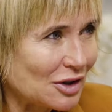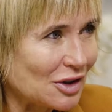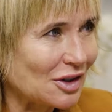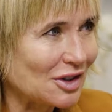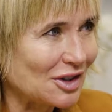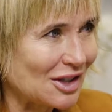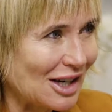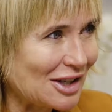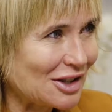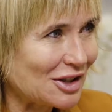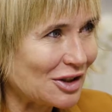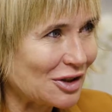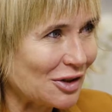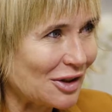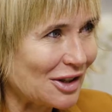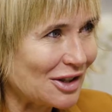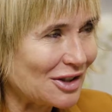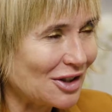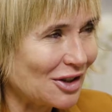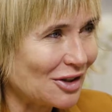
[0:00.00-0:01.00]
good success
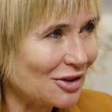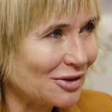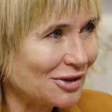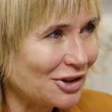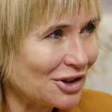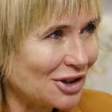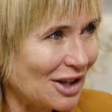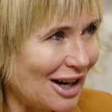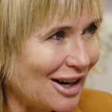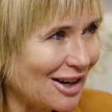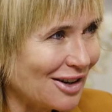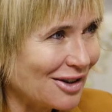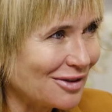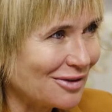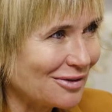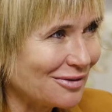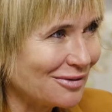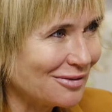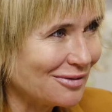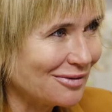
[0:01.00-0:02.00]
story. So share